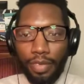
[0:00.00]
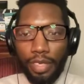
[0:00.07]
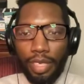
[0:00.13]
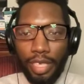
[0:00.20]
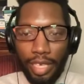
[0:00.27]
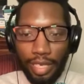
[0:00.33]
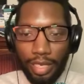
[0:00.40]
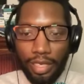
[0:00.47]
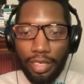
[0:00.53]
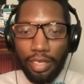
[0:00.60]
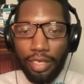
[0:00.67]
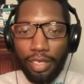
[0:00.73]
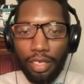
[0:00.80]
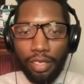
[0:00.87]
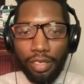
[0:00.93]
lately
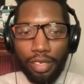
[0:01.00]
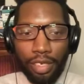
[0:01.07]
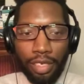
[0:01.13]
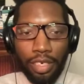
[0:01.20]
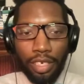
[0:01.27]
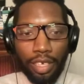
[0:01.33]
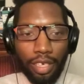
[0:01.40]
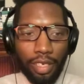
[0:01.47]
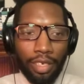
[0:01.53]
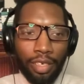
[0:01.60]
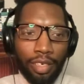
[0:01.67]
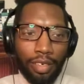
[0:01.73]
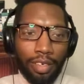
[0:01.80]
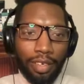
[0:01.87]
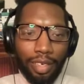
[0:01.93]
is done
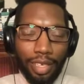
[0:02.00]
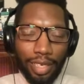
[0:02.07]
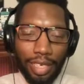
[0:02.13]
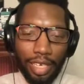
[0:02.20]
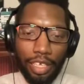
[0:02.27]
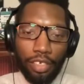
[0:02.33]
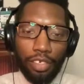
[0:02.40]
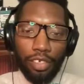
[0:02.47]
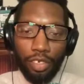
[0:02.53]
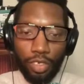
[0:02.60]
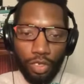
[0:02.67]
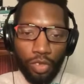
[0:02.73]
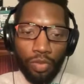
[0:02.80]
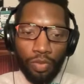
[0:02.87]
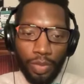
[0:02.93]
in case
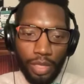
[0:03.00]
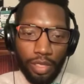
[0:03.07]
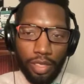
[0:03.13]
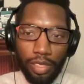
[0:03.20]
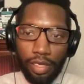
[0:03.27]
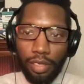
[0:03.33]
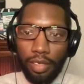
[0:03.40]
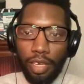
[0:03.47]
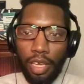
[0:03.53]
you missed it.